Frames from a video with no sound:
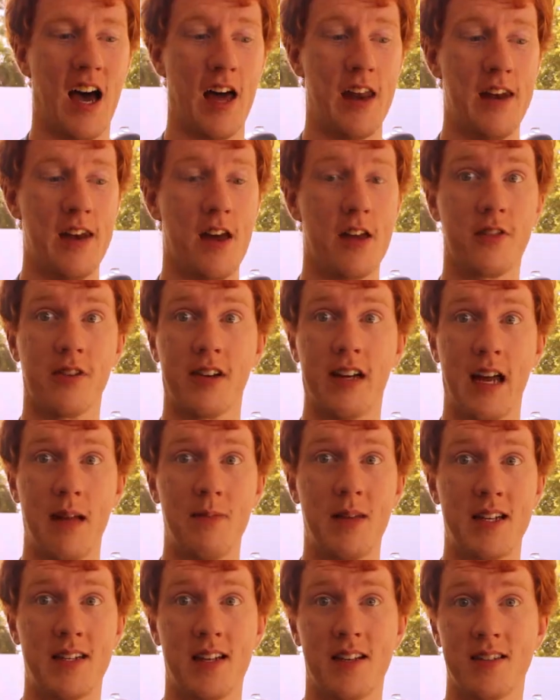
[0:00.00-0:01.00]
Another
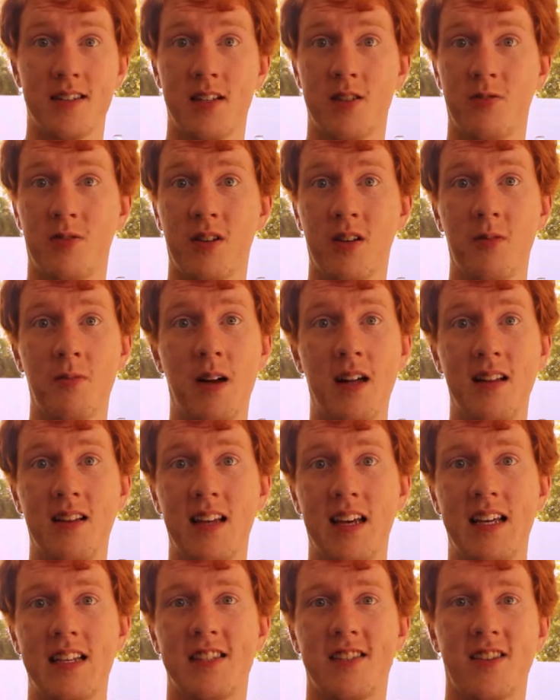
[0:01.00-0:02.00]
game that does this really
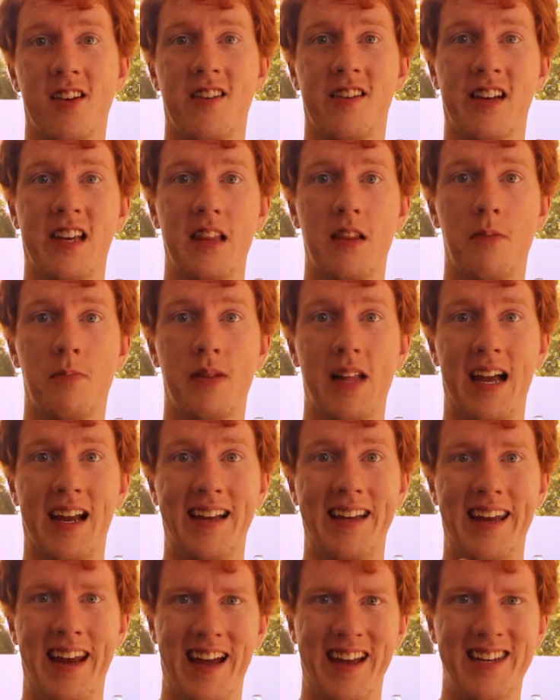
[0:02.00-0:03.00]
well is Sonic and the
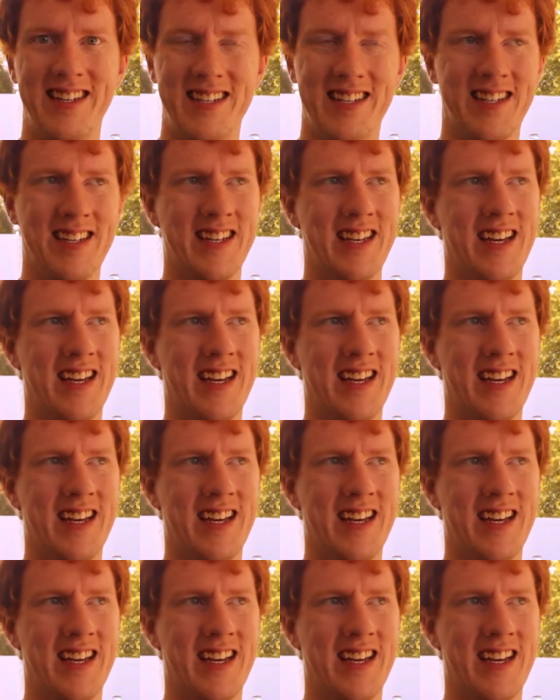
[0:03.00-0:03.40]
Black Knight.